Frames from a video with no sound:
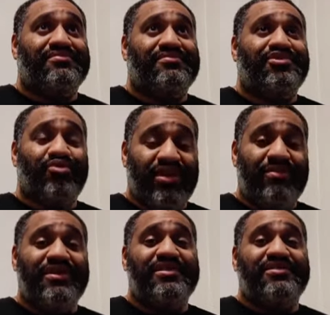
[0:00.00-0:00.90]
20
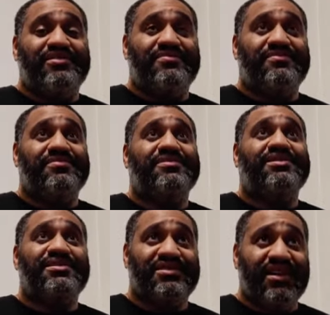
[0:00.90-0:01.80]
minutes,
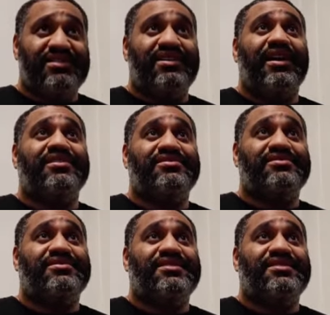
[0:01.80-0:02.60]
6 seconds.